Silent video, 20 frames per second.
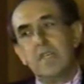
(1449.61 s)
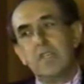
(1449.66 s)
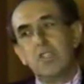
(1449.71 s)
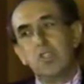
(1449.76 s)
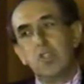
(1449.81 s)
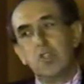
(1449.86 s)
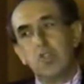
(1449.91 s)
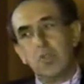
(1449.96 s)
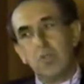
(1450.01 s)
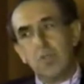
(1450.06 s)

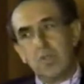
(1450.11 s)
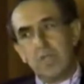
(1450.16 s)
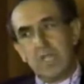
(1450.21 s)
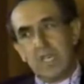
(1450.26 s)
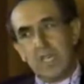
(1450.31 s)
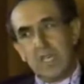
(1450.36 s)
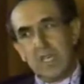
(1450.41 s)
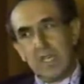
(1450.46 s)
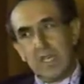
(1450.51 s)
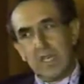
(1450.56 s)
So
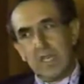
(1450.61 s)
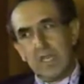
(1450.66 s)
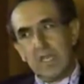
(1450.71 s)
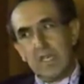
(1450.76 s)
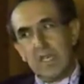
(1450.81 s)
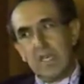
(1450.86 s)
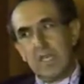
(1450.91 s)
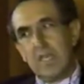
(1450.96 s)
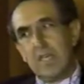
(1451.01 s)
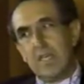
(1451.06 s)

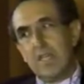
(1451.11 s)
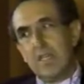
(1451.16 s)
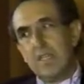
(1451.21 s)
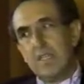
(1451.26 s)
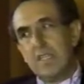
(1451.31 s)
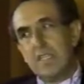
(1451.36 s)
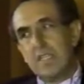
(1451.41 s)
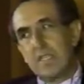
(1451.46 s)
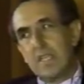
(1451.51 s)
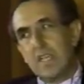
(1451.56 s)

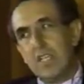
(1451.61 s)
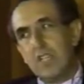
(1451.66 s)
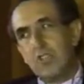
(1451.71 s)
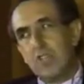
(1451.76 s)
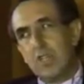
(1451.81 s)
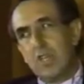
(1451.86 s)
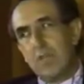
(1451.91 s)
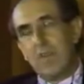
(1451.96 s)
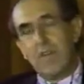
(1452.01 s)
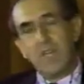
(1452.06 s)
this
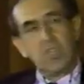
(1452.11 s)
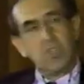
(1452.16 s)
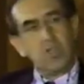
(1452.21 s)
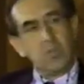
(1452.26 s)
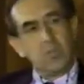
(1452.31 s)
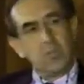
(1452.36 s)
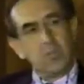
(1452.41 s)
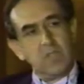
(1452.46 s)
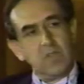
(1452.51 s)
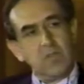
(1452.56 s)
cultural
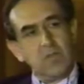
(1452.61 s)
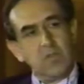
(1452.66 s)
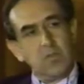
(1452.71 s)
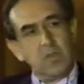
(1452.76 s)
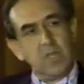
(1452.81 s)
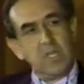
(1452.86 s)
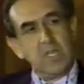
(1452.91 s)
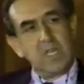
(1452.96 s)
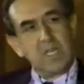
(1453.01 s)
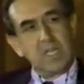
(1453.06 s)
vacuum,
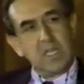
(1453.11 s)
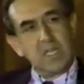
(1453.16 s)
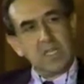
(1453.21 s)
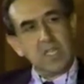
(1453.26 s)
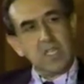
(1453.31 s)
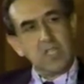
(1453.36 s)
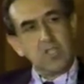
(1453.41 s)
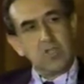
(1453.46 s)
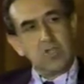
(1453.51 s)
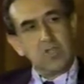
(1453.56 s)
in
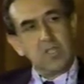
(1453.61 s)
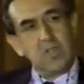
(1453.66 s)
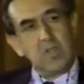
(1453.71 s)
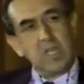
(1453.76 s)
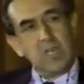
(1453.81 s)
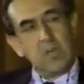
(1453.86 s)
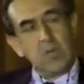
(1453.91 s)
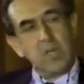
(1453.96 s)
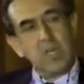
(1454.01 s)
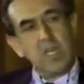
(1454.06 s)
architecture,
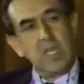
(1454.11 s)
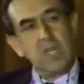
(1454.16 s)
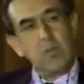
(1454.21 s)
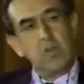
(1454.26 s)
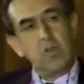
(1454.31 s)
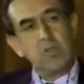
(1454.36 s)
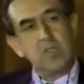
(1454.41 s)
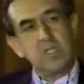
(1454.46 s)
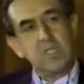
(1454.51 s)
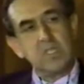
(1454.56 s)
in a way,
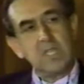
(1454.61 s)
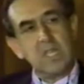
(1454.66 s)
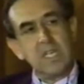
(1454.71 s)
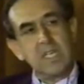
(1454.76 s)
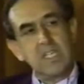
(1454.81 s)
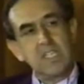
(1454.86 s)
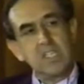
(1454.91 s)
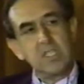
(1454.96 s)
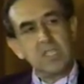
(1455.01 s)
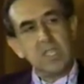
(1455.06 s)
was
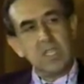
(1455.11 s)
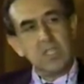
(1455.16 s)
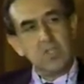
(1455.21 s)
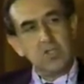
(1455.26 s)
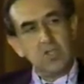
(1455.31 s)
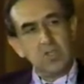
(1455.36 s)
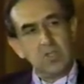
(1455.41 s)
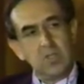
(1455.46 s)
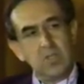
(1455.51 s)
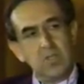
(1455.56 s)
an
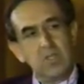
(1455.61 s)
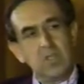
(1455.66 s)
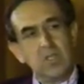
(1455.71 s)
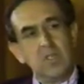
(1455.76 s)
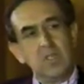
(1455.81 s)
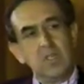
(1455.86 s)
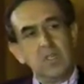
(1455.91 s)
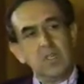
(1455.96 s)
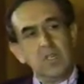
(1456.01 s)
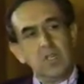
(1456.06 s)
extension
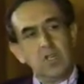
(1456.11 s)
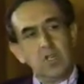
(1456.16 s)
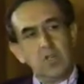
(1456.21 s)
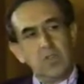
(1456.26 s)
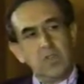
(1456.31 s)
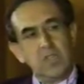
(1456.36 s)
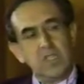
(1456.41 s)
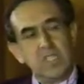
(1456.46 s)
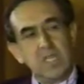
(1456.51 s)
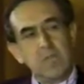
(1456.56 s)

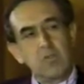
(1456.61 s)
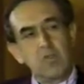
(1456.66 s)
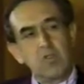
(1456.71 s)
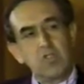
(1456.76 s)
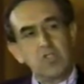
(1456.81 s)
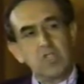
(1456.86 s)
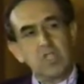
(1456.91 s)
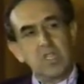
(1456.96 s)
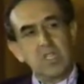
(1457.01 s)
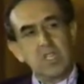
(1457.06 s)
of the same
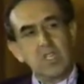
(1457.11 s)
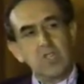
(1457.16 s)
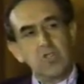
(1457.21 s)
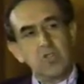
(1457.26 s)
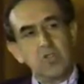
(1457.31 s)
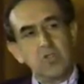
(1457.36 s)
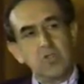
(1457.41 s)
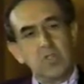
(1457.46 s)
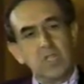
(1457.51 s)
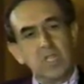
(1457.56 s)

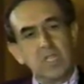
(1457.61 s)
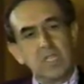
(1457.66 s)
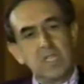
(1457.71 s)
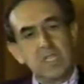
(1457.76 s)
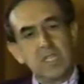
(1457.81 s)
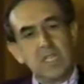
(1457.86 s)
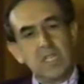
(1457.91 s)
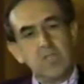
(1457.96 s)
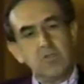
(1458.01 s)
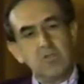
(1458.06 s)
consideration, so that
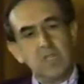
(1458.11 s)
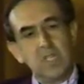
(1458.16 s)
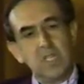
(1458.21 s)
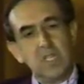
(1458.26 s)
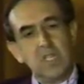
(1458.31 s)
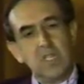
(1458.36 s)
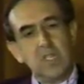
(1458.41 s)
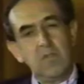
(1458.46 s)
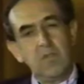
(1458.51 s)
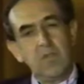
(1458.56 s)
I
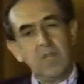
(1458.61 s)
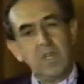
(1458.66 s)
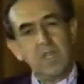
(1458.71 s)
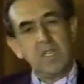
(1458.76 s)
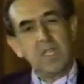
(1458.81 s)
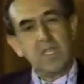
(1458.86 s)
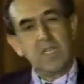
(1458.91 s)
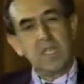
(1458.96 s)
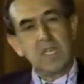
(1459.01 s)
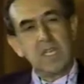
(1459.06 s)
really
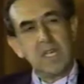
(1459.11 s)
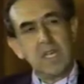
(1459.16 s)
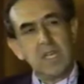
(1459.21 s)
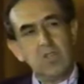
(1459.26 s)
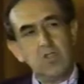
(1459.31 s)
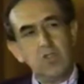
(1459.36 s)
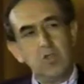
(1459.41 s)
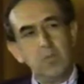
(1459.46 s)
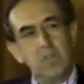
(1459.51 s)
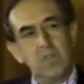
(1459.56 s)
felt that I
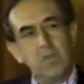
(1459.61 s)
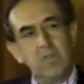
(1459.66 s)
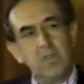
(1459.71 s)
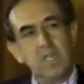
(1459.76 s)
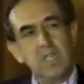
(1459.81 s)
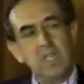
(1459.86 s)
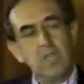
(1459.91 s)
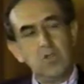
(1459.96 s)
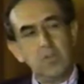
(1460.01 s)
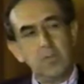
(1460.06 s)
had to be
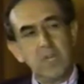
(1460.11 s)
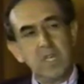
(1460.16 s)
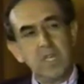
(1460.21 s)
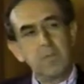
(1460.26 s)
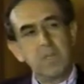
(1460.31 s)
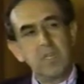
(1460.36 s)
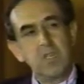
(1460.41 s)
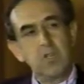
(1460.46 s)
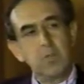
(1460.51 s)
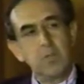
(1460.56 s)
free to
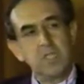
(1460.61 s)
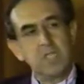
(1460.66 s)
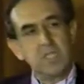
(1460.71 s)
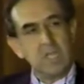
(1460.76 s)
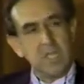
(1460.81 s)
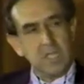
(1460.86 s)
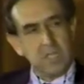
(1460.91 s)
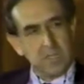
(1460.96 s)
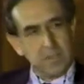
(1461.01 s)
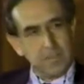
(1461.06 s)
make my own
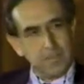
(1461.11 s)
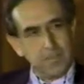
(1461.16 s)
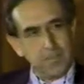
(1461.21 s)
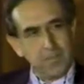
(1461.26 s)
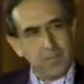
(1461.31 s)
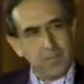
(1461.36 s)
mistakes,